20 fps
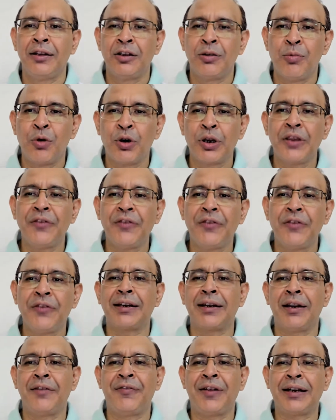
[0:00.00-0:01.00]

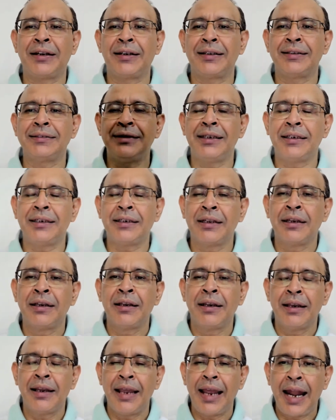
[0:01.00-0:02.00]
Somogyi effect is that
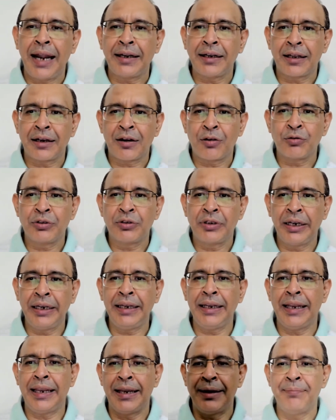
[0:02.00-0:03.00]
at around
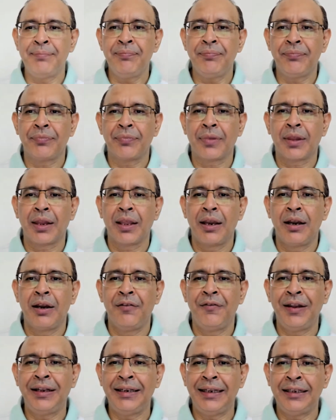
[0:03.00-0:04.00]
3 a.m.,
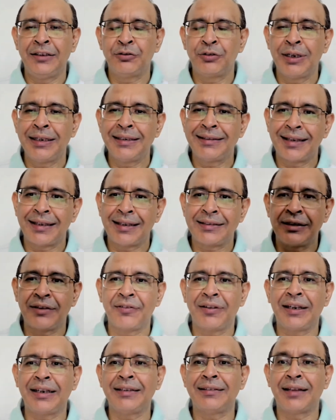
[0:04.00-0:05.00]
when insulin
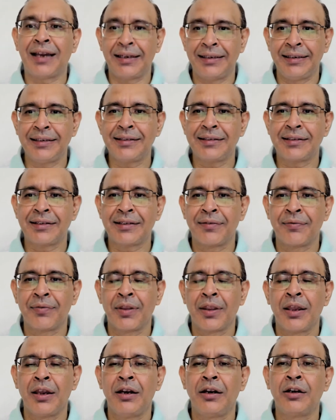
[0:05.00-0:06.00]
sensitivity is highest,
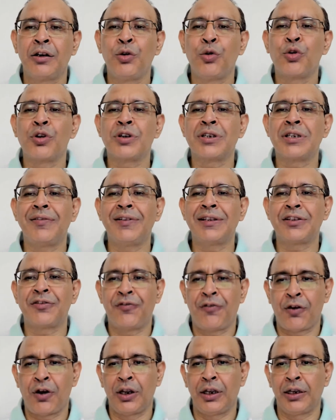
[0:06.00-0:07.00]
glucose levels
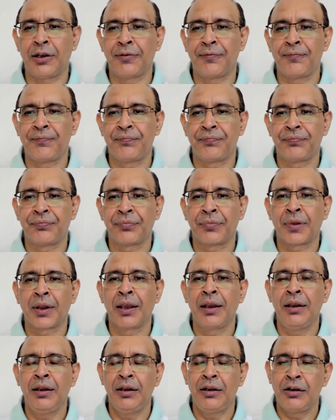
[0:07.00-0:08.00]
fall.
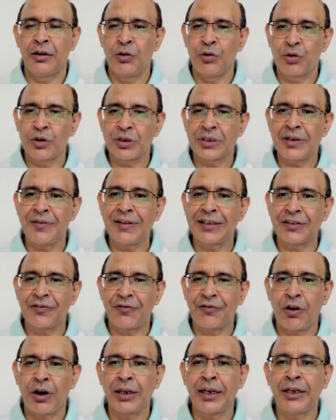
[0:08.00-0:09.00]
Glucose levels
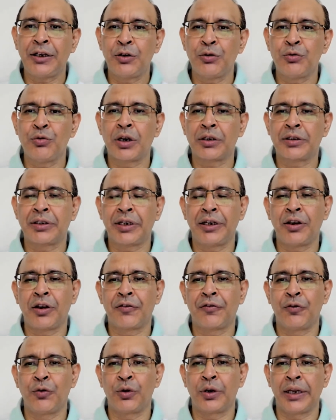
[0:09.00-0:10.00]
fall at 2 or 3 or
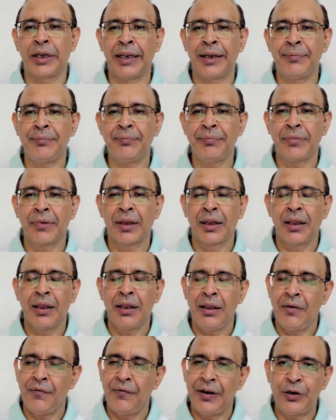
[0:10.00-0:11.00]
4 a.m.
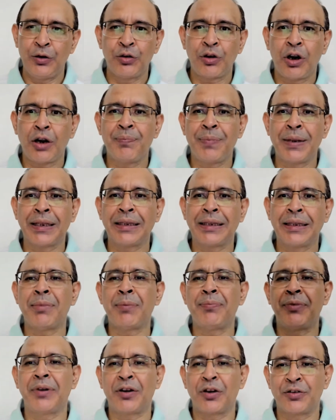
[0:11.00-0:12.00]
We do not pick them
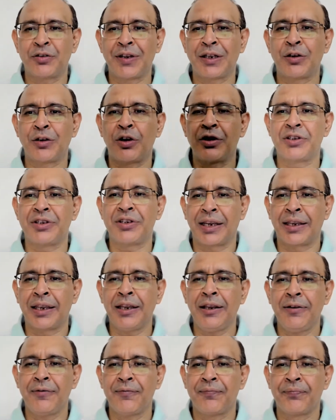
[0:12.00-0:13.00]
up because we are not checking.